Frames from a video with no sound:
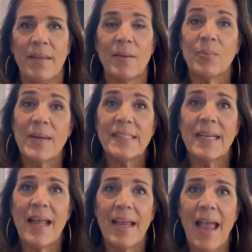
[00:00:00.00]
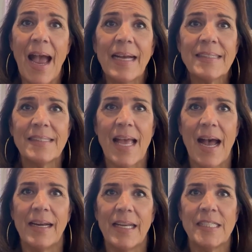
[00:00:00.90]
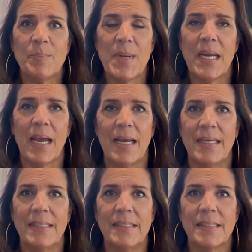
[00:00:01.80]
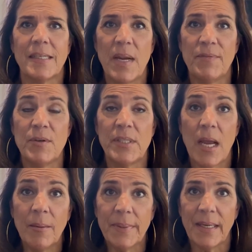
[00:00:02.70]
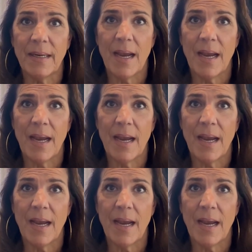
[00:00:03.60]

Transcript: the reason I ask that is because if you tell me